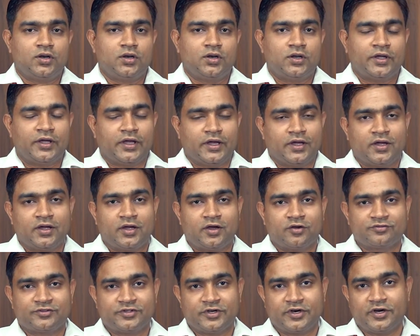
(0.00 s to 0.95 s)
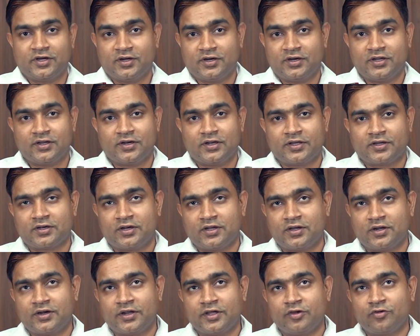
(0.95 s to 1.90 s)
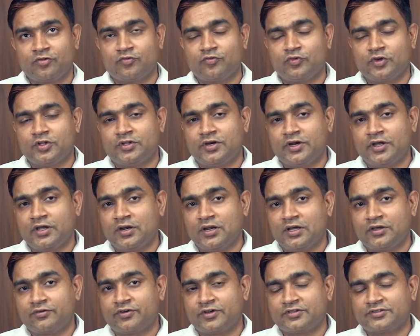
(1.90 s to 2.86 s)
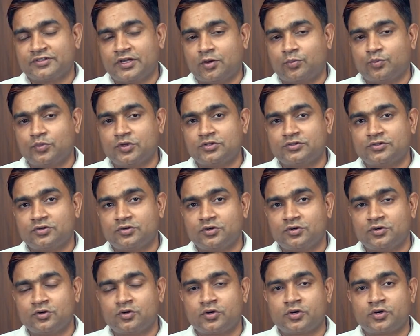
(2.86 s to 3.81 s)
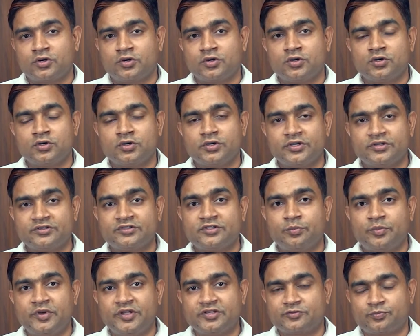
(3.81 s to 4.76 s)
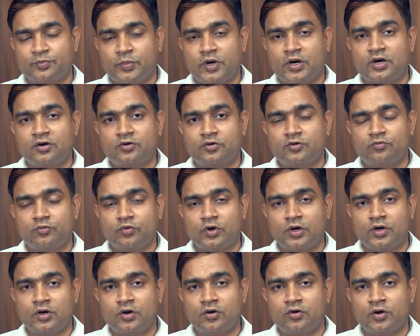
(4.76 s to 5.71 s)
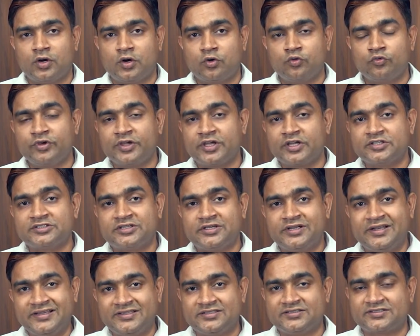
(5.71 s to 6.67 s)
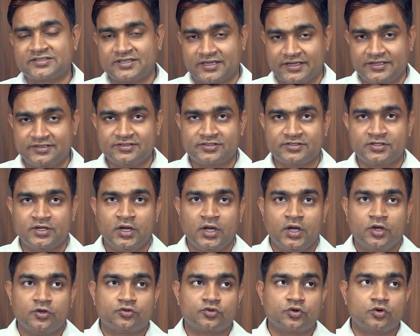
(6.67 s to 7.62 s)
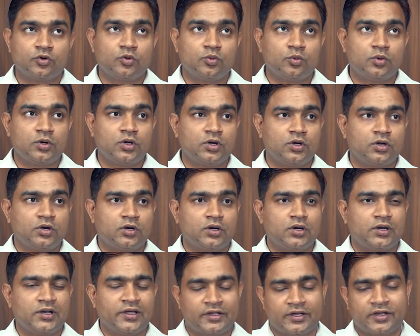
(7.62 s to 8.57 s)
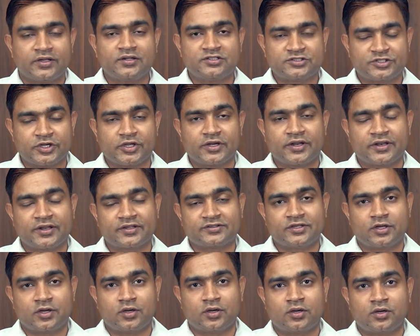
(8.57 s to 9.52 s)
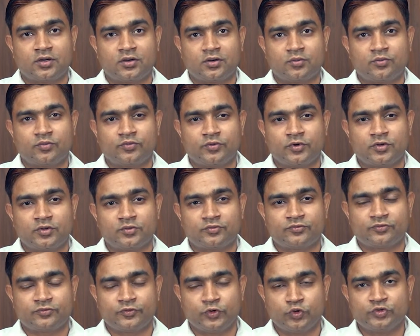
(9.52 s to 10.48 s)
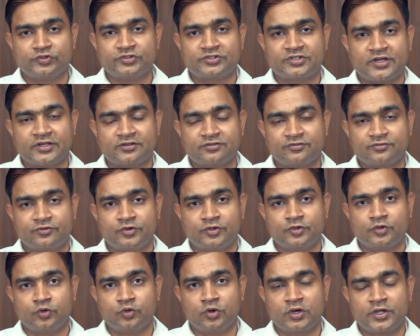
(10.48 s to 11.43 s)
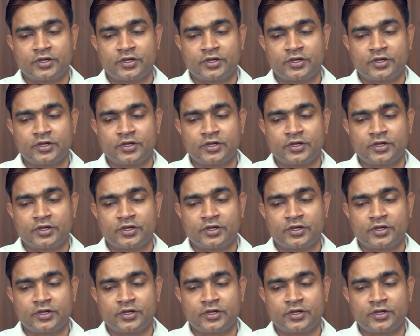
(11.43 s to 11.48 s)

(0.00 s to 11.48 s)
Like I have said earlier, like, learning with real life examples or is the best part, how we can teach science. So like, I'll share an few instances with you.